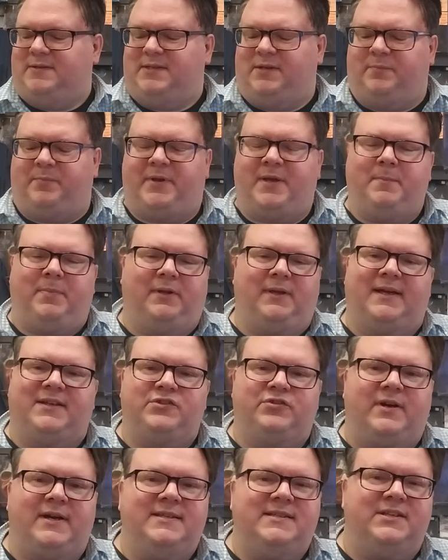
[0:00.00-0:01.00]
people like
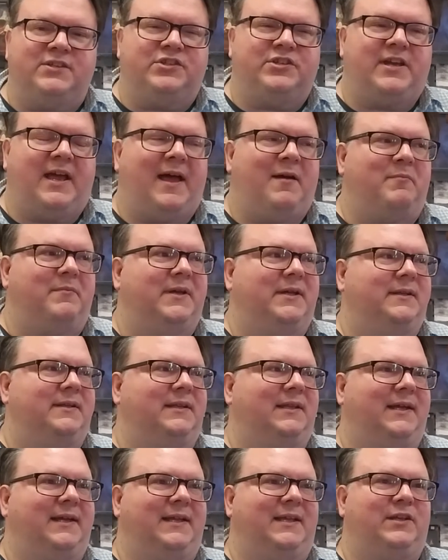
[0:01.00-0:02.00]
Tracy Chapman,
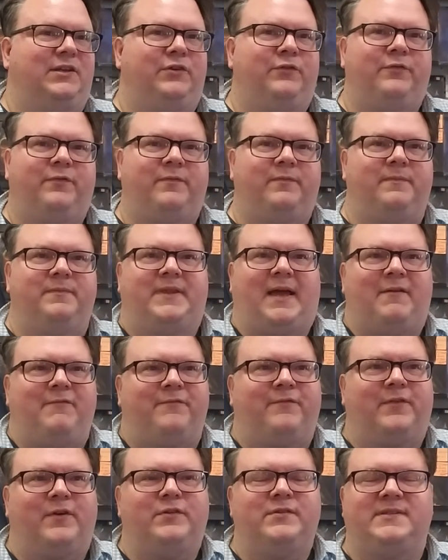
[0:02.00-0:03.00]
like your that
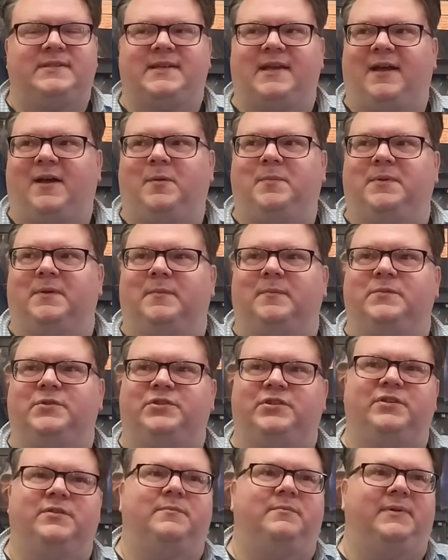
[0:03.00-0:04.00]
first album
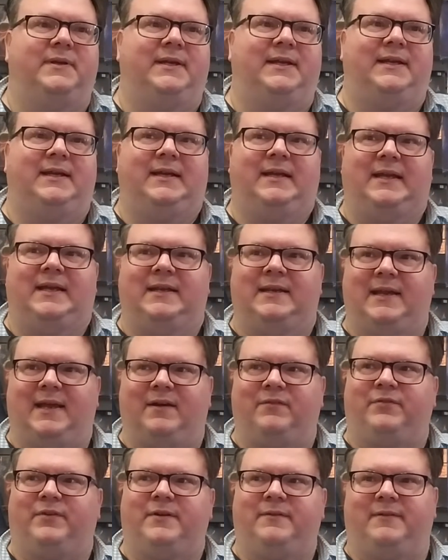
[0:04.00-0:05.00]
should be in
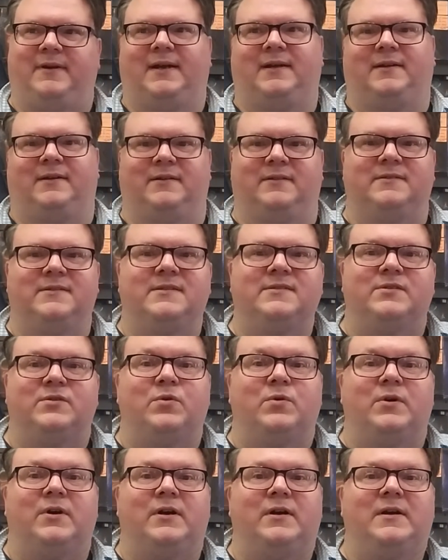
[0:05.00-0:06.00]
every record
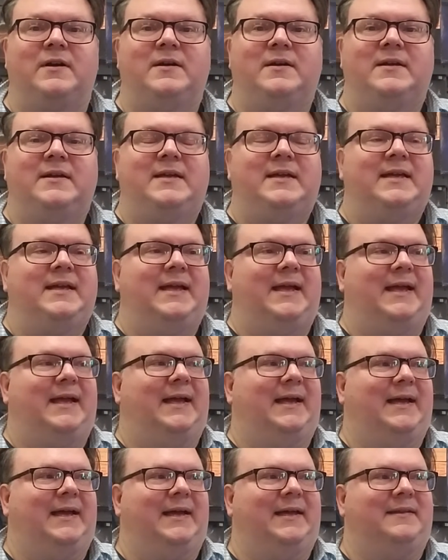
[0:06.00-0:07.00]
store
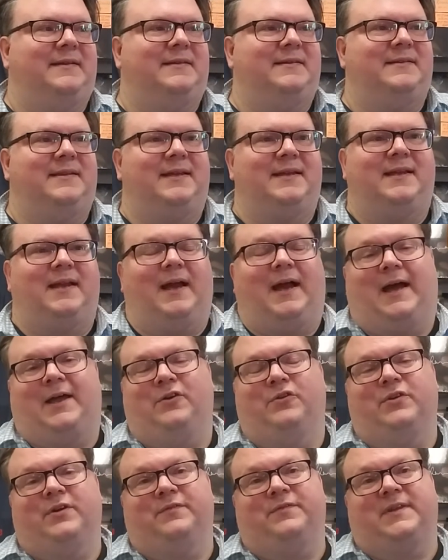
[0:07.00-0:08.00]
and they I
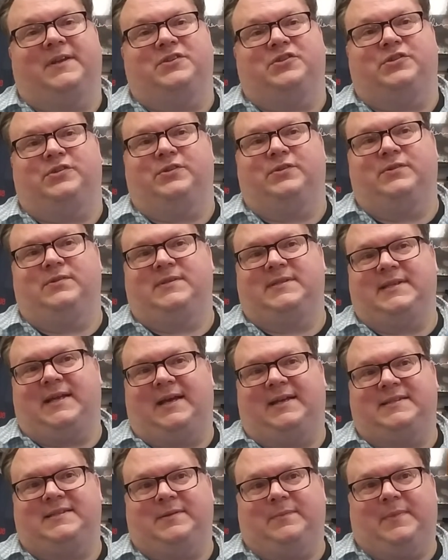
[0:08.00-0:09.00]
don't know if they choose
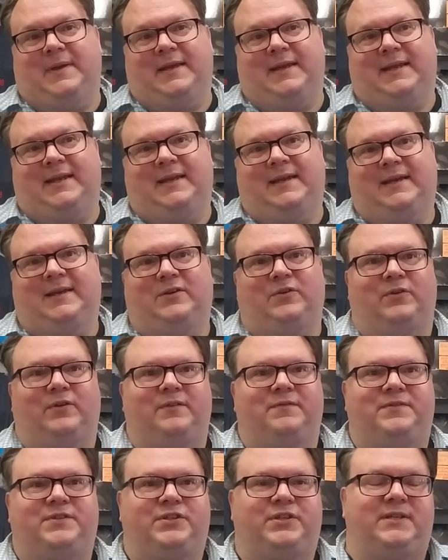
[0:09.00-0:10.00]
not to make it or
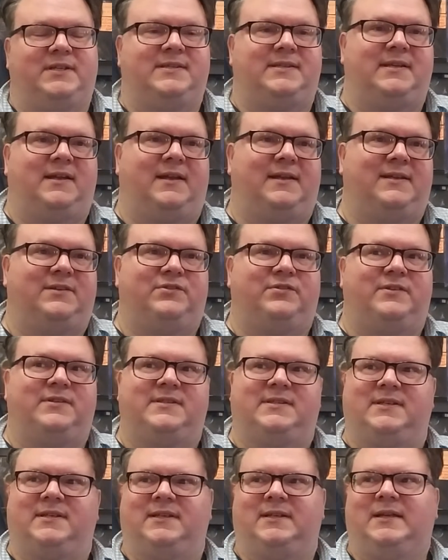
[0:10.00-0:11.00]
if she's not
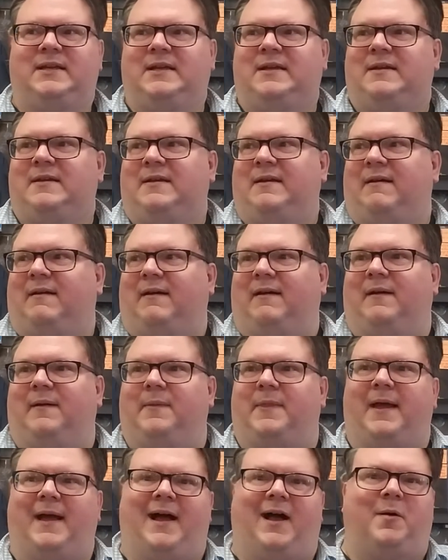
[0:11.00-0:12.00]
interested. Uh,
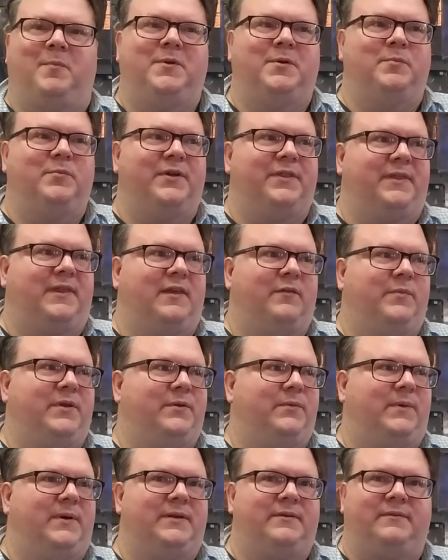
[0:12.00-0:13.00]
the album with Give Me
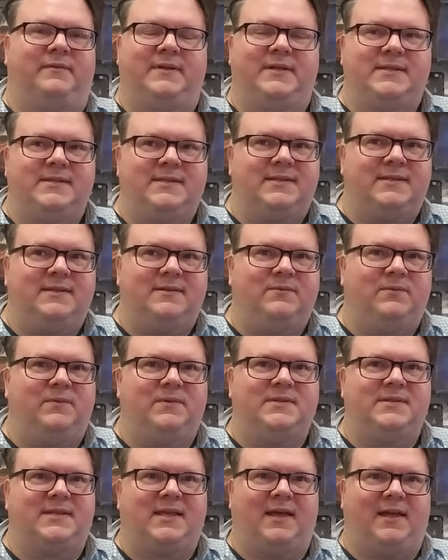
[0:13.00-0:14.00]
One Reason
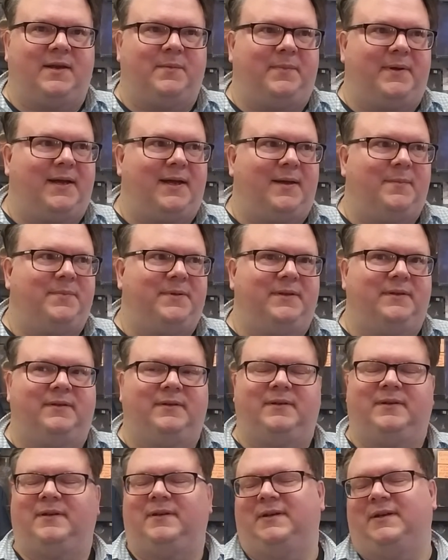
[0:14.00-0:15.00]
was kind of
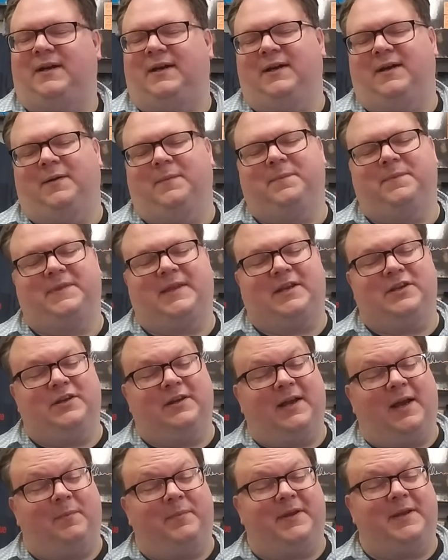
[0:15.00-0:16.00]
popular. Um, then you
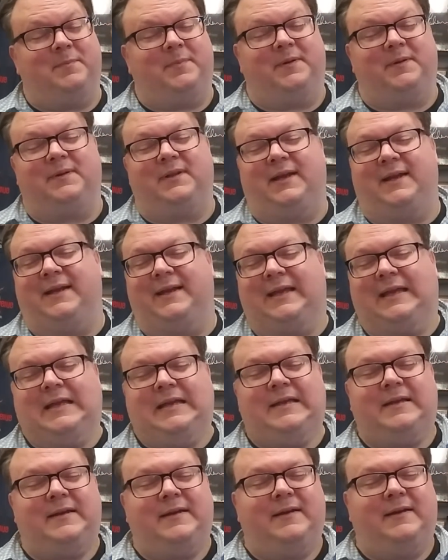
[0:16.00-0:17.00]
got people like
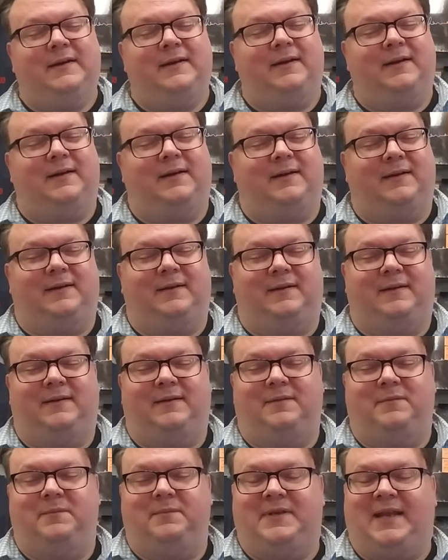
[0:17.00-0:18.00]
uh,
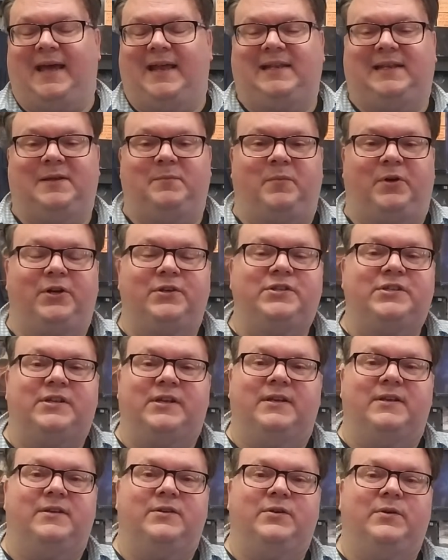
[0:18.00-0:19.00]
Natalie
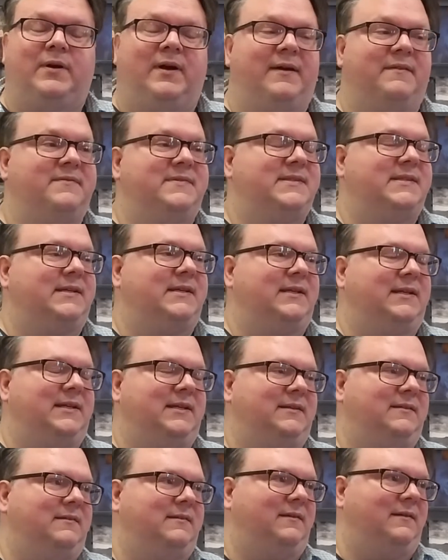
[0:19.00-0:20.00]
Merchant, who I've
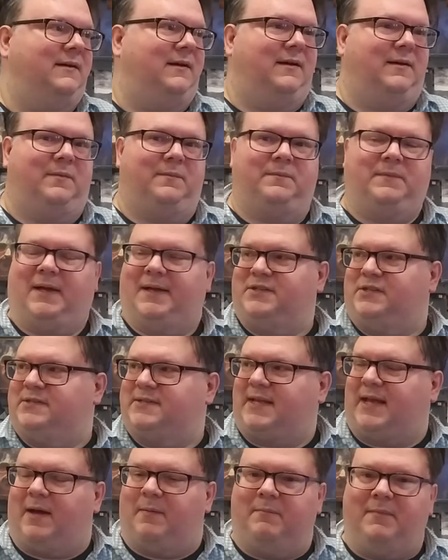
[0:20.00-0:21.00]
seen, um, I just
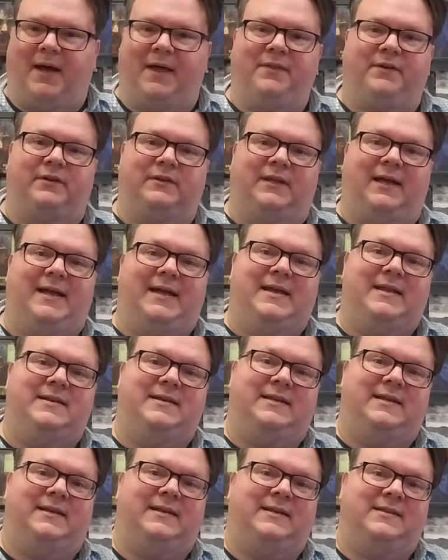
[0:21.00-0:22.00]
got Motherland
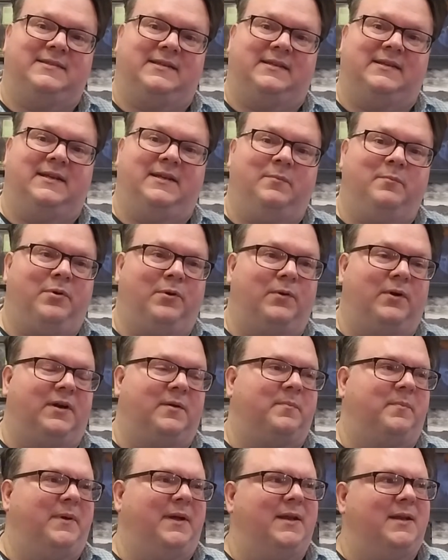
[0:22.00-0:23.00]
in as an
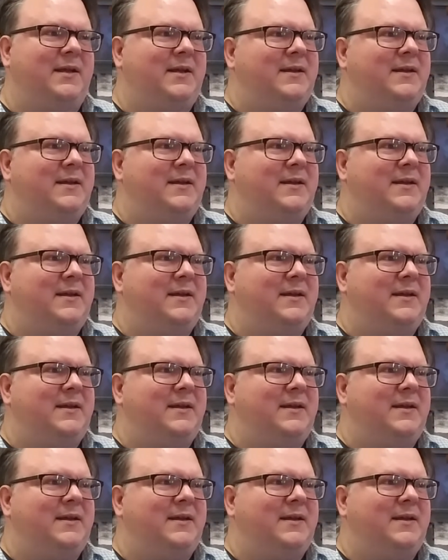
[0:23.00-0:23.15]
import, but